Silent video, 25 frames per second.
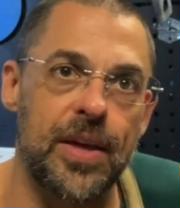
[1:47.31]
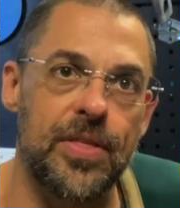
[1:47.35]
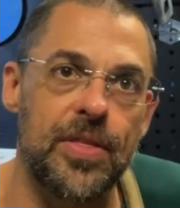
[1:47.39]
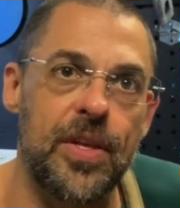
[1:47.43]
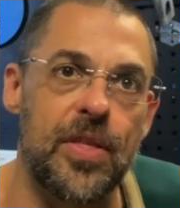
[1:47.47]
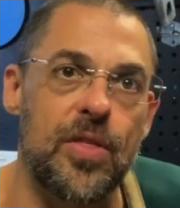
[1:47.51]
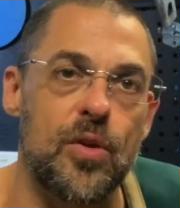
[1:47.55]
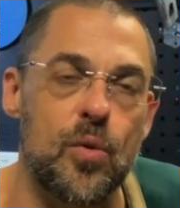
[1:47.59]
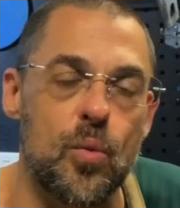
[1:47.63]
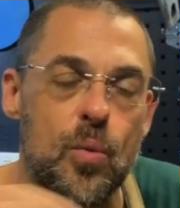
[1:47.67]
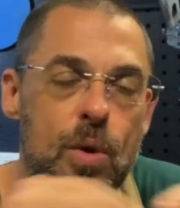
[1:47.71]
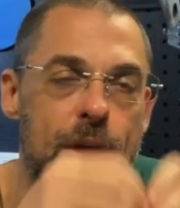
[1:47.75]
And
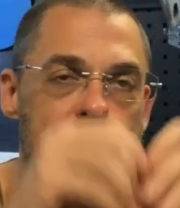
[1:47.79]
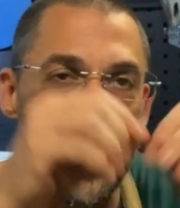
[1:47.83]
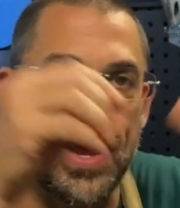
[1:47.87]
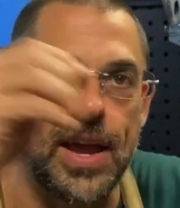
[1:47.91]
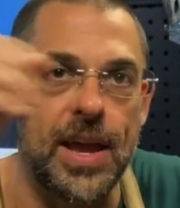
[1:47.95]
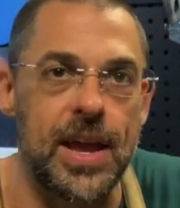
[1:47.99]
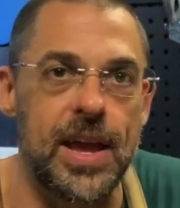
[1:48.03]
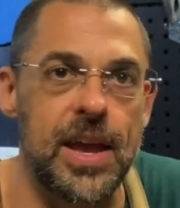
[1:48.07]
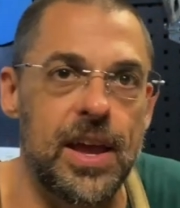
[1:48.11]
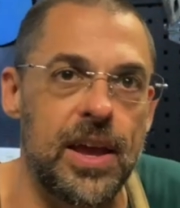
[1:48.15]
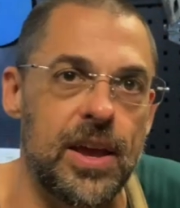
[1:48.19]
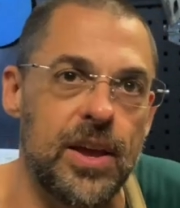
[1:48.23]
then the
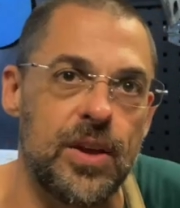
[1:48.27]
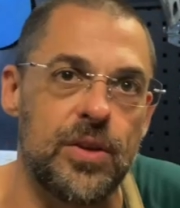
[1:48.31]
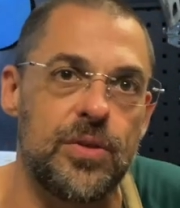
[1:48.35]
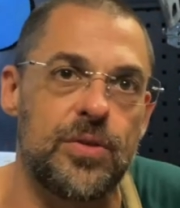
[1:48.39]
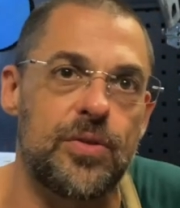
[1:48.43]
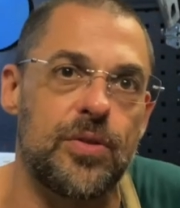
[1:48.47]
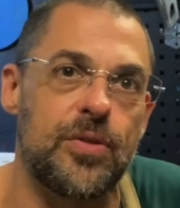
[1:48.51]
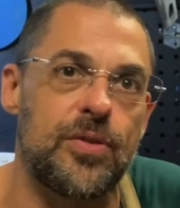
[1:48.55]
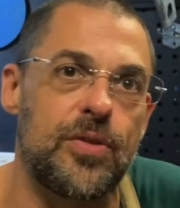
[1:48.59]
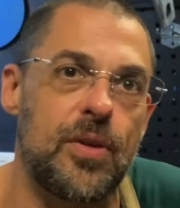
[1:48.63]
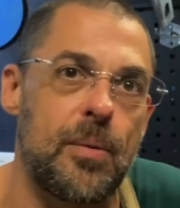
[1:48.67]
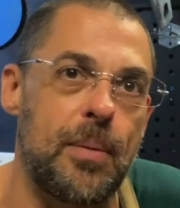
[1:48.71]
ring is
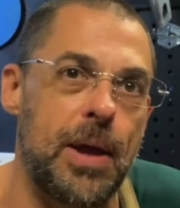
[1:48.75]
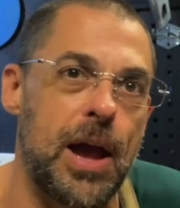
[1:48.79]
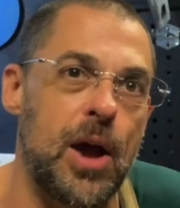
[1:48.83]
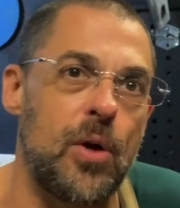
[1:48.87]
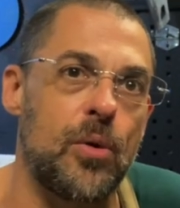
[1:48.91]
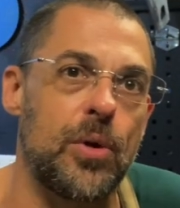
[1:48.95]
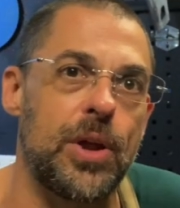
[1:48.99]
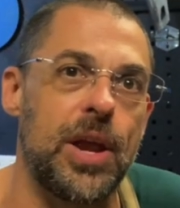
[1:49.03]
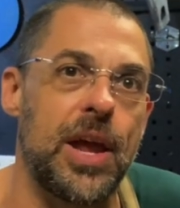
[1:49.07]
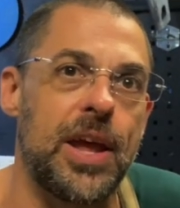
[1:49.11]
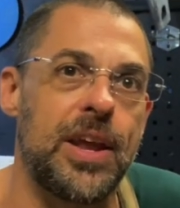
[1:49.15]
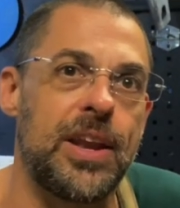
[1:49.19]

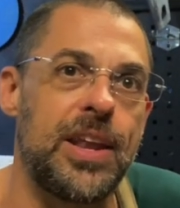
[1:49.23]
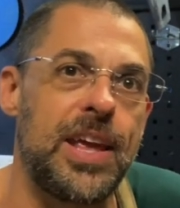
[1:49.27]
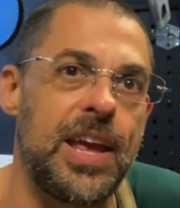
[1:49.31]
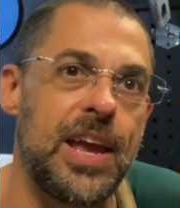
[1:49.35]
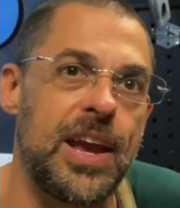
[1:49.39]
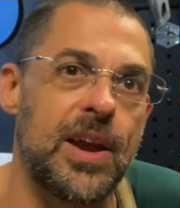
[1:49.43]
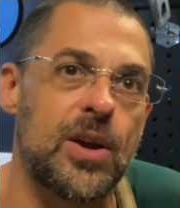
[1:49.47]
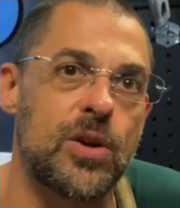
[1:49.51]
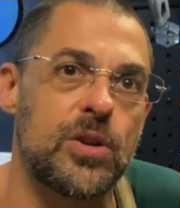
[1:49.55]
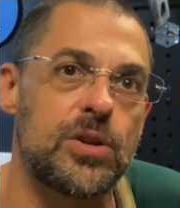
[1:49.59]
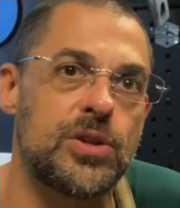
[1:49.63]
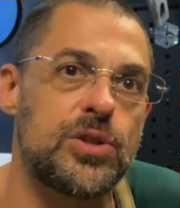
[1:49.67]
somehow
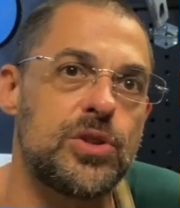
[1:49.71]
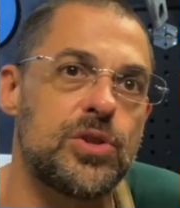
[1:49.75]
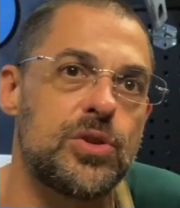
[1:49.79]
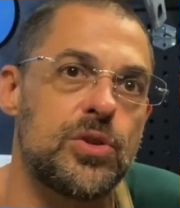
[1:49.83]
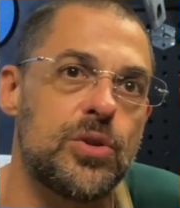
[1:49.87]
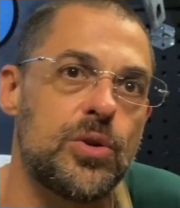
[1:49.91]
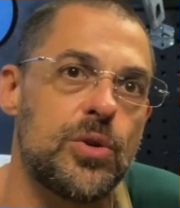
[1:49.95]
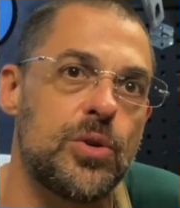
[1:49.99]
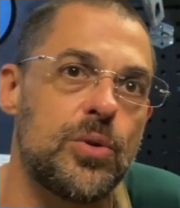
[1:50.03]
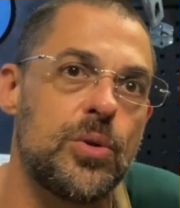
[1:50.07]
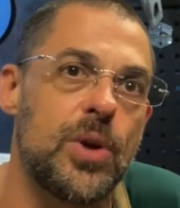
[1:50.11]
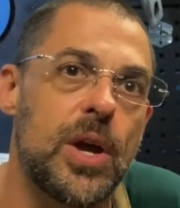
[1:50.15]
adhered
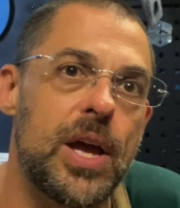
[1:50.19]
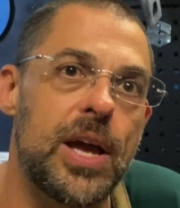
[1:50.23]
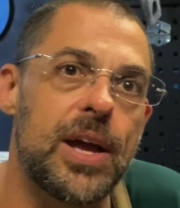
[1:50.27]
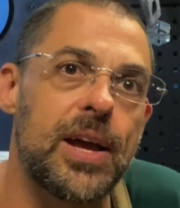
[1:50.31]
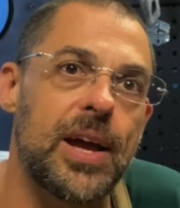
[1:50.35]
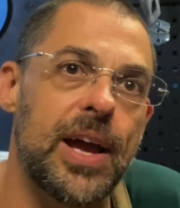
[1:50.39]
to